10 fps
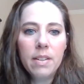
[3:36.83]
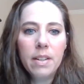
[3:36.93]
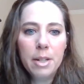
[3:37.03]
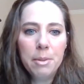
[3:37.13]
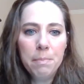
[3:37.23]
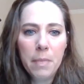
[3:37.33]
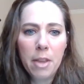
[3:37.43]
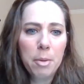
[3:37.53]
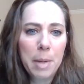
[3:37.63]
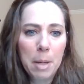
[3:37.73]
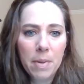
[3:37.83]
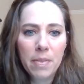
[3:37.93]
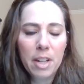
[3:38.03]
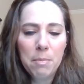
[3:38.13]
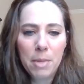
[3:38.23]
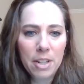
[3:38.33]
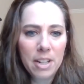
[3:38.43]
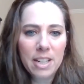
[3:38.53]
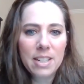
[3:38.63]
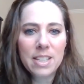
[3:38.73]
other people in the
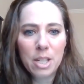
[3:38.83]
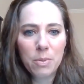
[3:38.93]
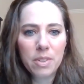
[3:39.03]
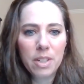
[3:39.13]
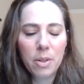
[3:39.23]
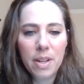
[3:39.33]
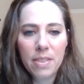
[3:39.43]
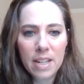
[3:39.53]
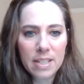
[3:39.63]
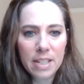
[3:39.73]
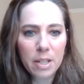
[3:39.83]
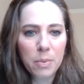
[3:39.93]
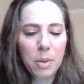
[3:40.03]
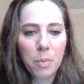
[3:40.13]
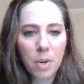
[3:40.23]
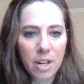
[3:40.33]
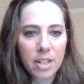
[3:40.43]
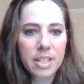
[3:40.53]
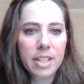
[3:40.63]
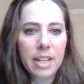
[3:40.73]
community to see, what they did, what
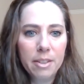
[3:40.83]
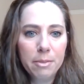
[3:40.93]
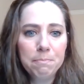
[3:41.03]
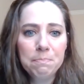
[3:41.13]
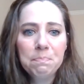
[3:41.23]
worked, and